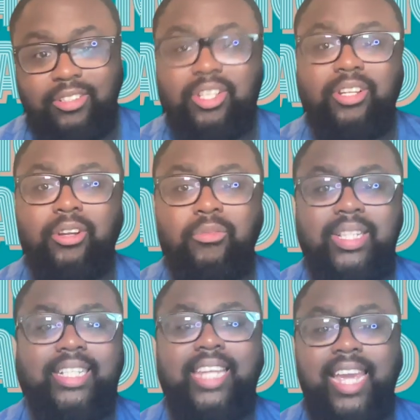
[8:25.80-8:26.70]
used to look
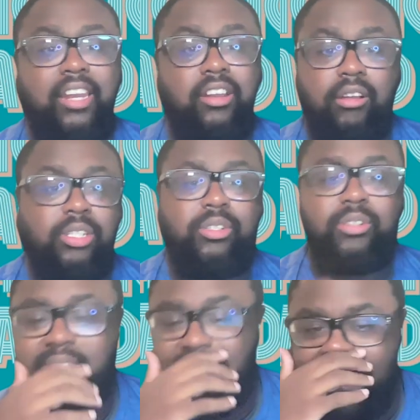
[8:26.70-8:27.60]
with these handoffs.
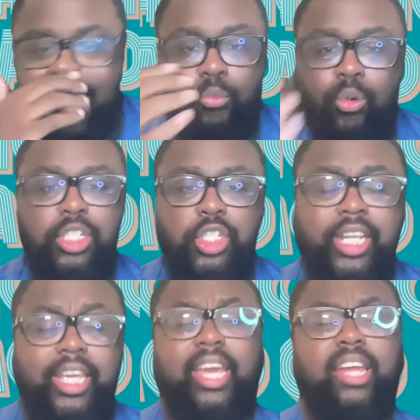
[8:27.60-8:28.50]
USA had one
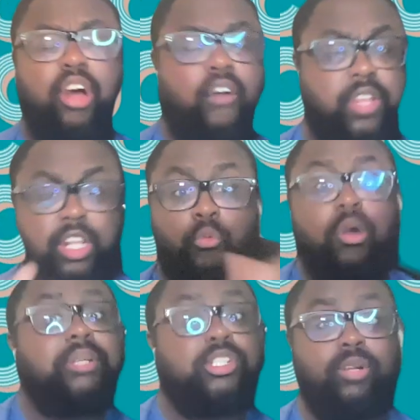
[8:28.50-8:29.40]
shaky handoff, and the
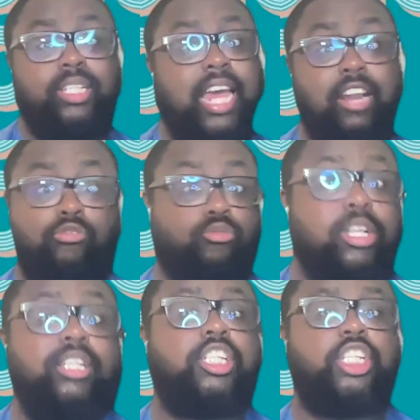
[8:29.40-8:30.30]
women's race had a
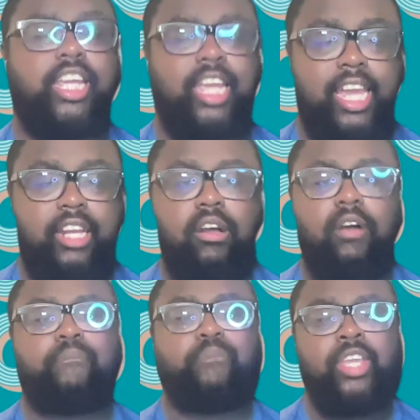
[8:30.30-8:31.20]
really shaky
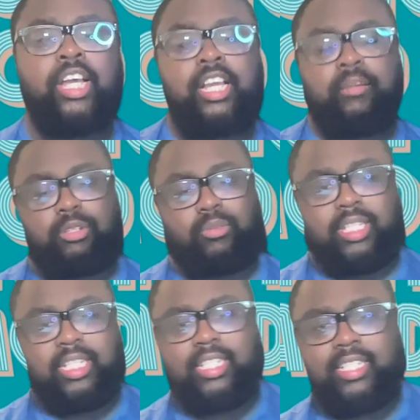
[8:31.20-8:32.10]
handoff between
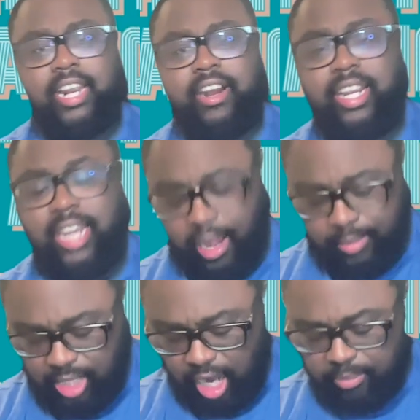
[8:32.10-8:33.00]
TT Terry and
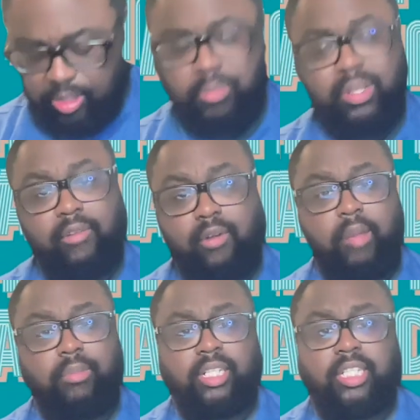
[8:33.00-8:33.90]
Gabby Thomas, but they were
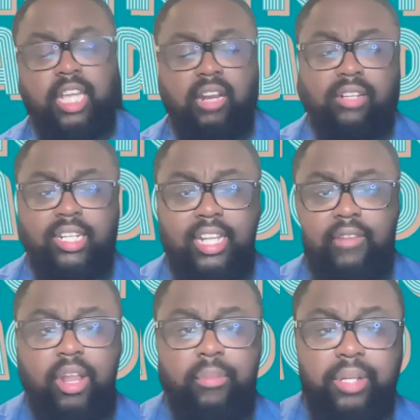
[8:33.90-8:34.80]
able to settle it and they
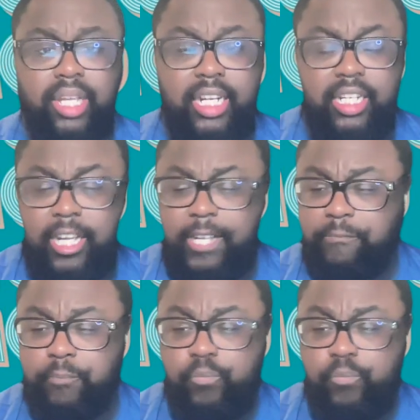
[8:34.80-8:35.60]
were able to get it done.